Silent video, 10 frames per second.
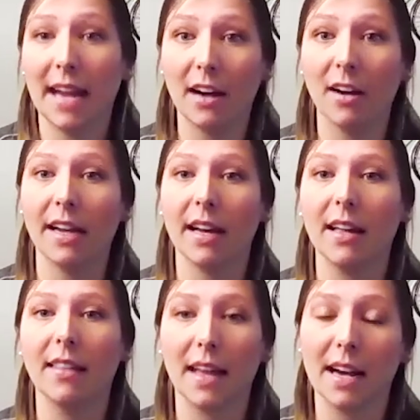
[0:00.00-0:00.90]
the
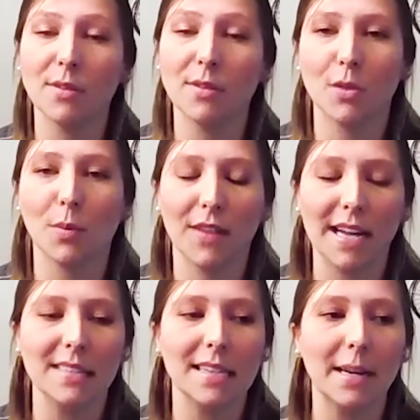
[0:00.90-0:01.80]
area that i was
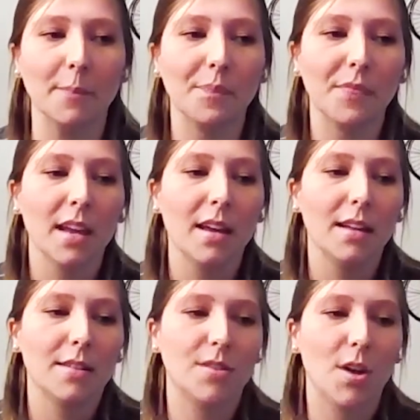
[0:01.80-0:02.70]
supervising
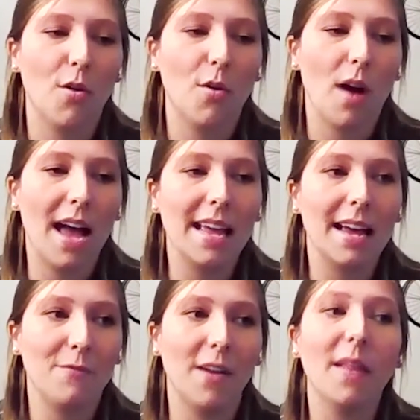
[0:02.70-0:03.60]
so
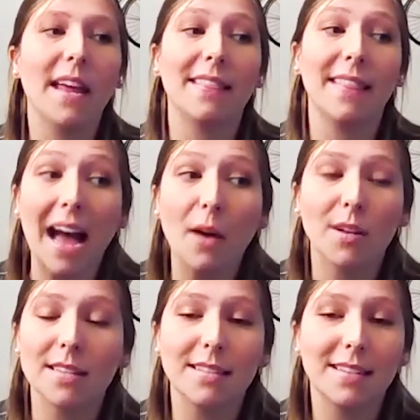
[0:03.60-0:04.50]
i felt like that
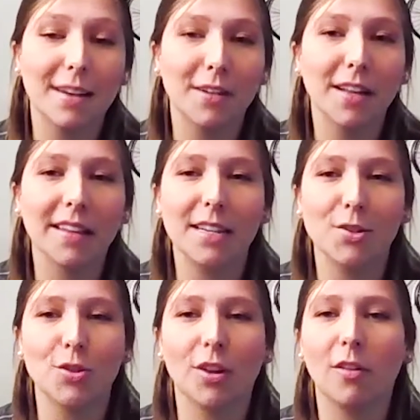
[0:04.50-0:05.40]
was definitely a
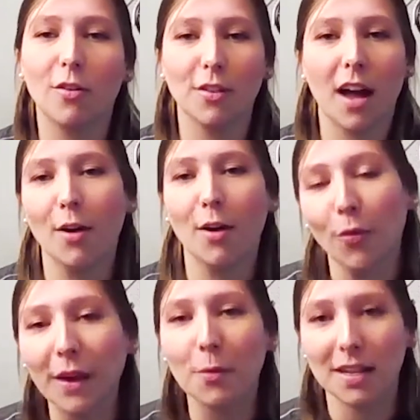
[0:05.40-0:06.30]
struggle not
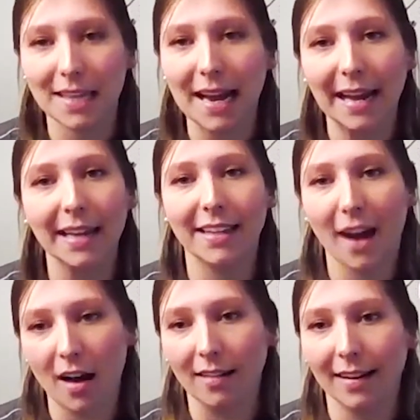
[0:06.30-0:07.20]
only was i
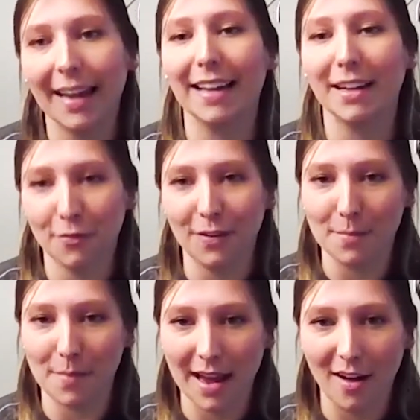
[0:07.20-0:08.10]
young and a
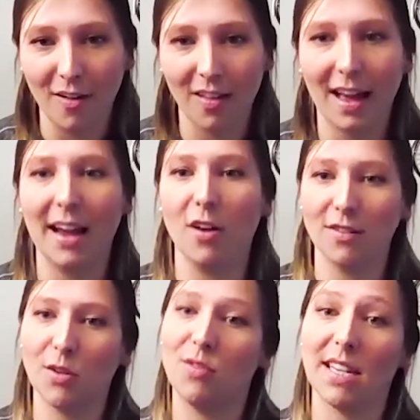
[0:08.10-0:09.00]
female i
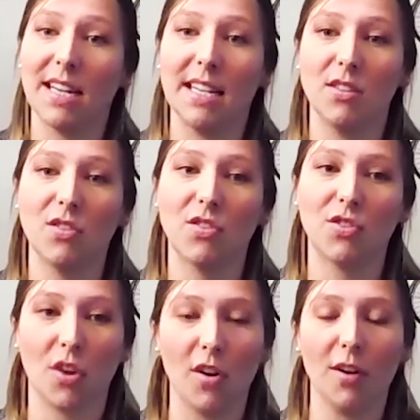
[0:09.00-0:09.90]
also didn't
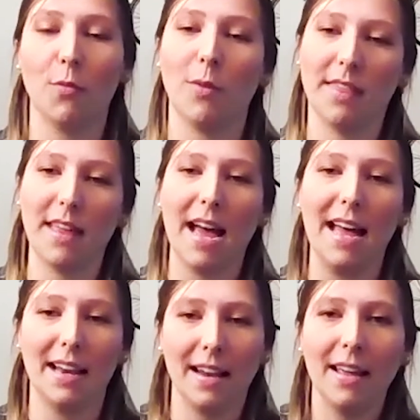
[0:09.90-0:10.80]
start with
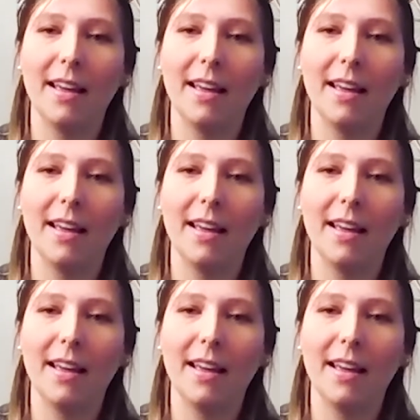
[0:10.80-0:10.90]
that